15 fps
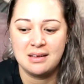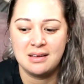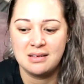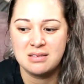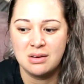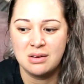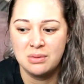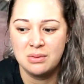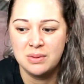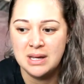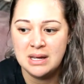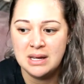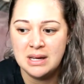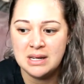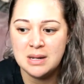So
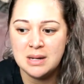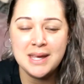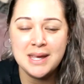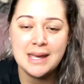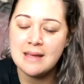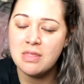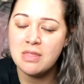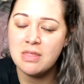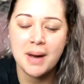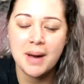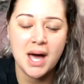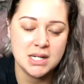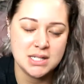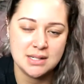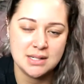nipping it in the
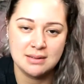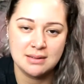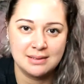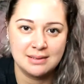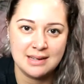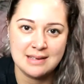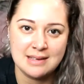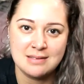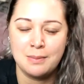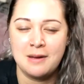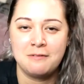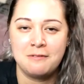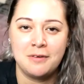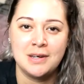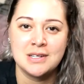bud, as my
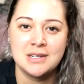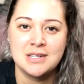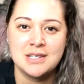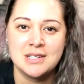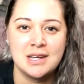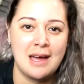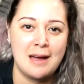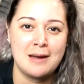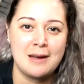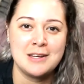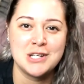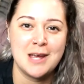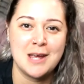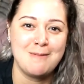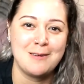friend
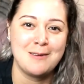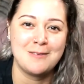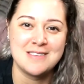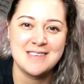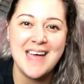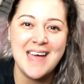Jamie would say.